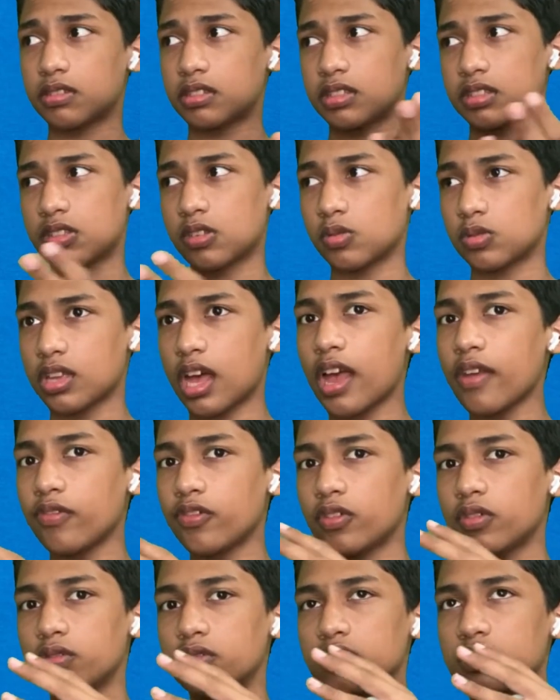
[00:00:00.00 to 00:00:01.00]
those
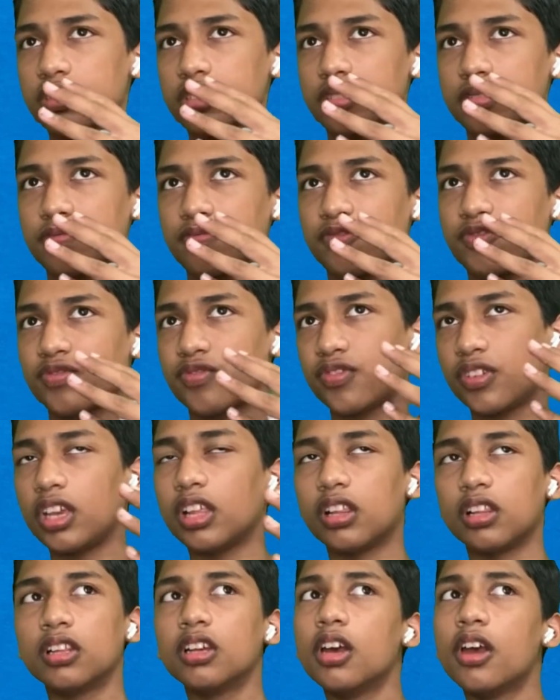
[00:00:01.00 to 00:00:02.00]
iPhones just
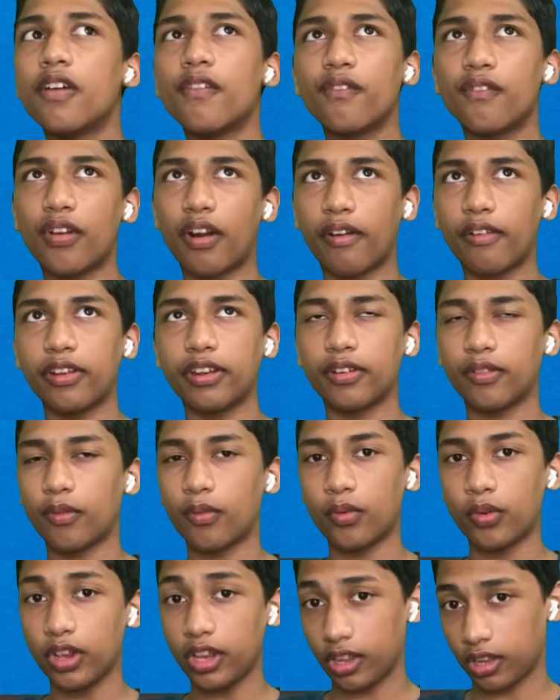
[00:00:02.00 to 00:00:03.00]
feel very
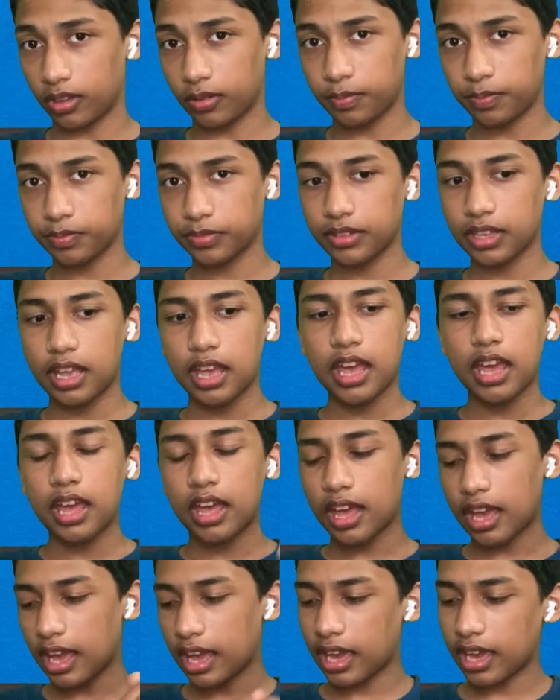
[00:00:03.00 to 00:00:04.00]
real.
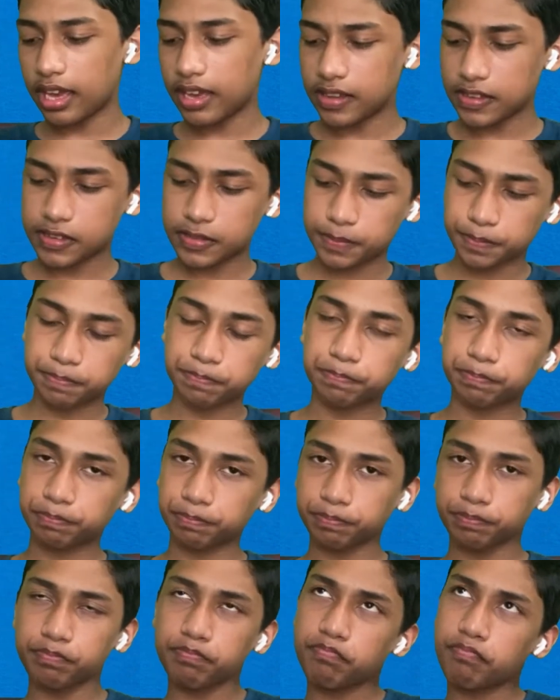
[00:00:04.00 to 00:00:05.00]
And
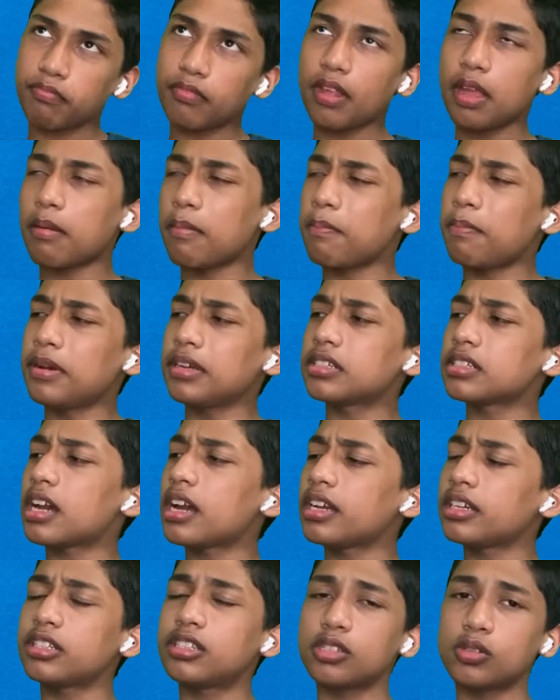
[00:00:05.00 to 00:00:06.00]
but
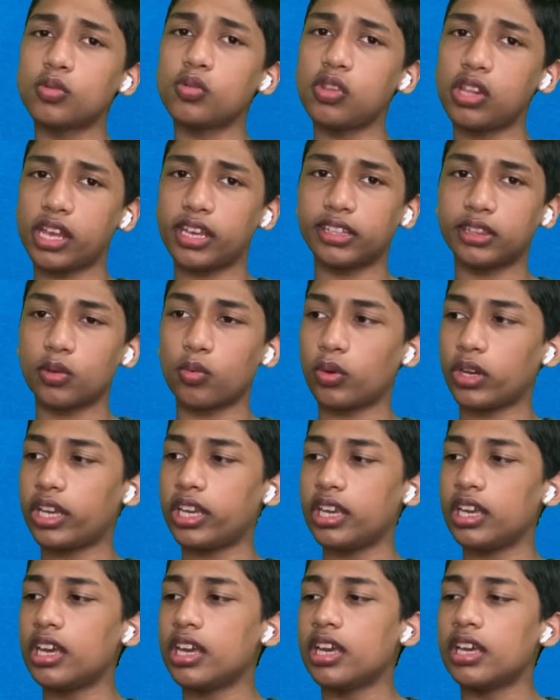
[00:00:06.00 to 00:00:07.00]
I do like the
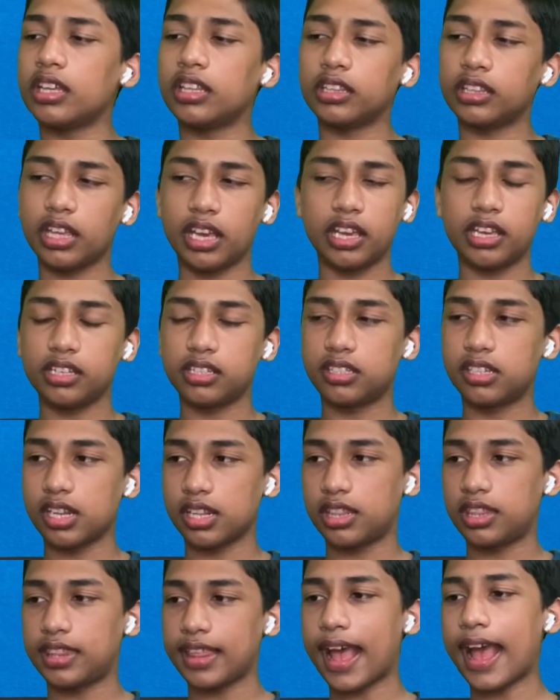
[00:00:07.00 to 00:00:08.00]
way they
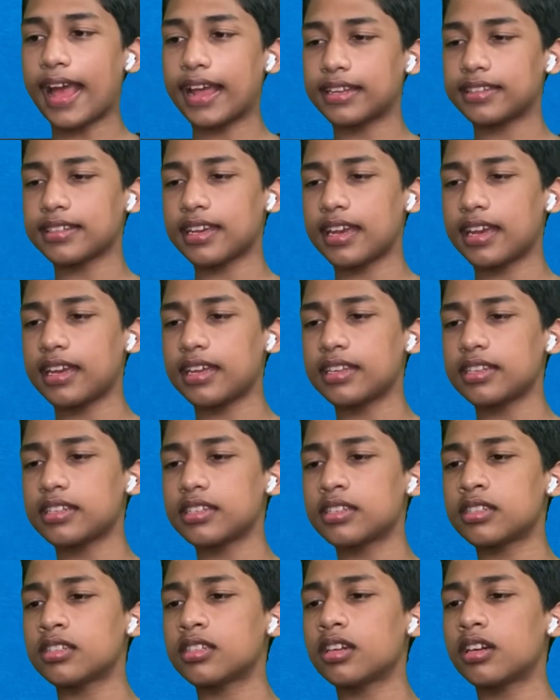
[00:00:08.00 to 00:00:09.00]
did that.
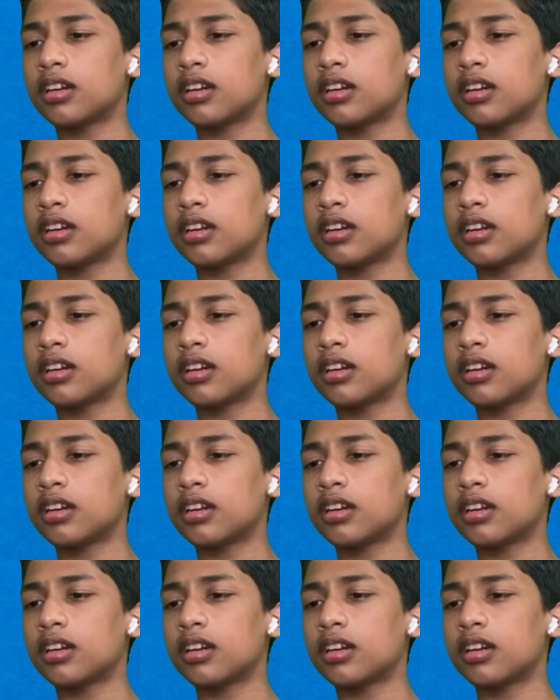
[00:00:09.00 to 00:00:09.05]
And